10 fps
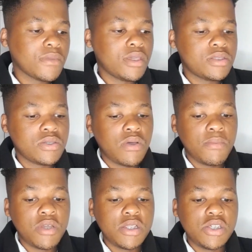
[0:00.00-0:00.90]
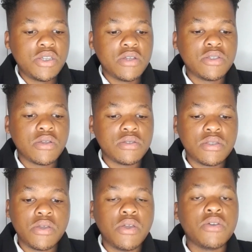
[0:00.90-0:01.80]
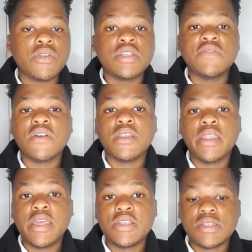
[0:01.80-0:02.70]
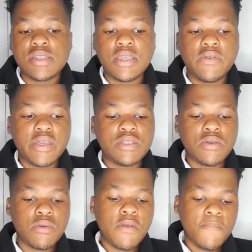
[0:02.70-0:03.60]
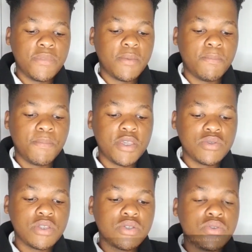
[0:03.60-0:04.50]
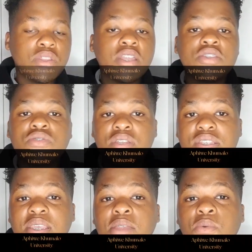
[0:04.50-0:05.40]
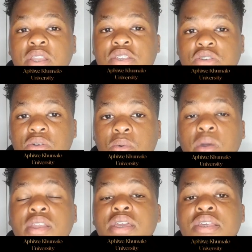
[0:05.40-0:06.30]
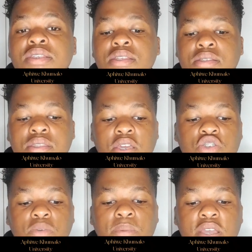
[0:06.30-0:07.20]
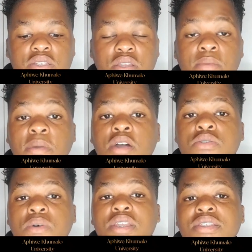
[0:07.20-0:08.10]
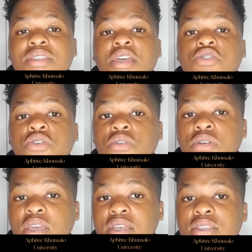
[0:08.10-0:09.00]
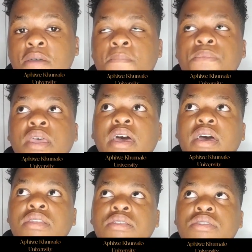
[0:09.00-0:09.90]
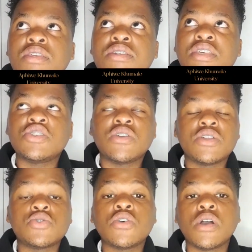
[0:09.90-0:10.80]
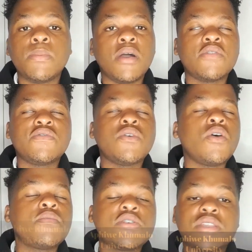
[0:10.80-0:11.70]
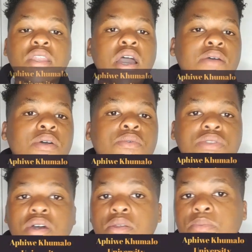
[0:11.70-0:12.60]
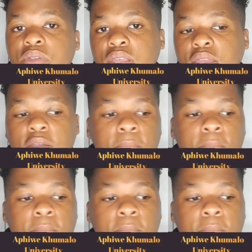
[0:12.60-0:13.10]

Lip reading: So I'm going to teach you how to start your own creative online agency, right? So the best way to do that is to understand what is it that you're passionate about, what is it that you're good at, and things that you can talk about for almost an hour without a break.